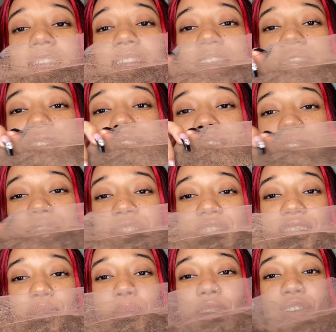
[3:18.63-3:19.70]
it is a
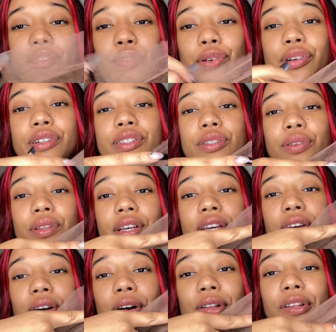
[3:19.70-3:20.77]
13 by four. So look
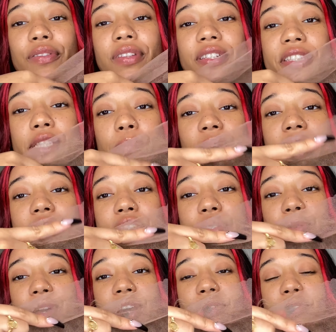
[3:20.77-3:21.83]
at all of this space
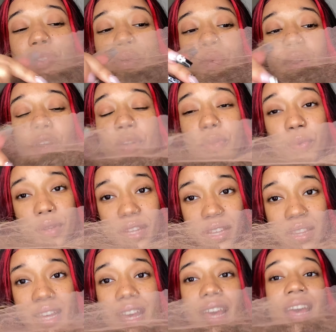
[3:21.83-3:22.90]
you have to work with
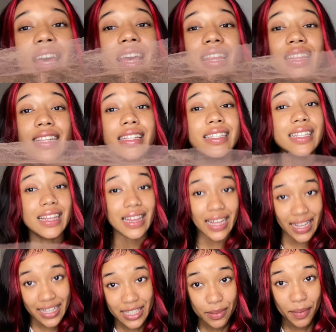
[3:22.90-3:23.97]
and this lace